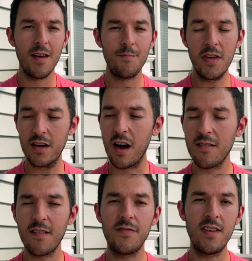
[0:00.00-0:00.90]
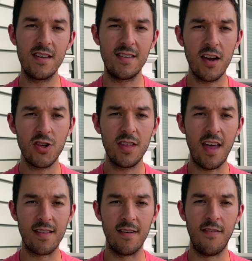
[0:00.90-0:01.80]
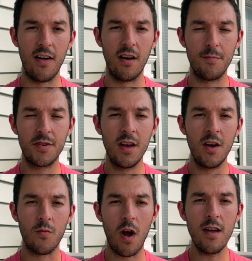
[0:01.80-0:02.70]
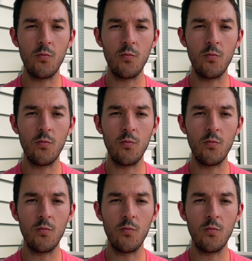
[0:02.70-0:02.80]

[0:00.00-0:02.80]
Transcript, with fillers: because of the addiction that developed, right?